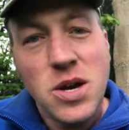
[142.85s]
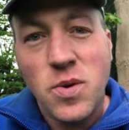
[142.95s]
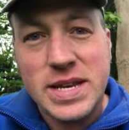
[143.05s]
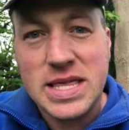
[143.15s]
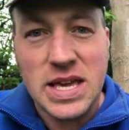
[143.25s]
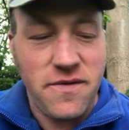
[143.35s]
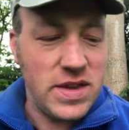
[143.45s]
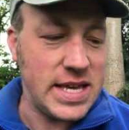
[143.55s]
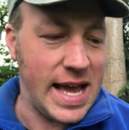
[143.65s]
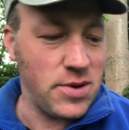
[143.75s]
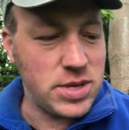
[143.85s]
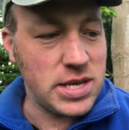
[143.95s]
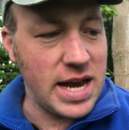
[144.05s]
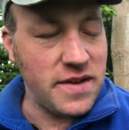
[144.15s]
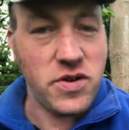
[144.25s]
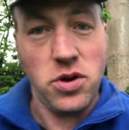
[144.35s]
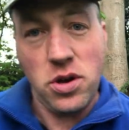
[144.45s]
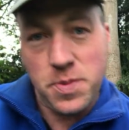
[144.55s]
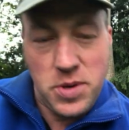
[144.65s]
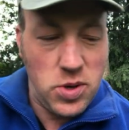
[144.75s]
We did the visit outside, of
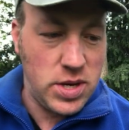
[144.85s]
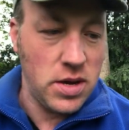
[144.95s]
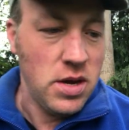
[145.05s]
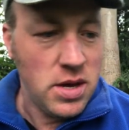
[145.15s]
course, due to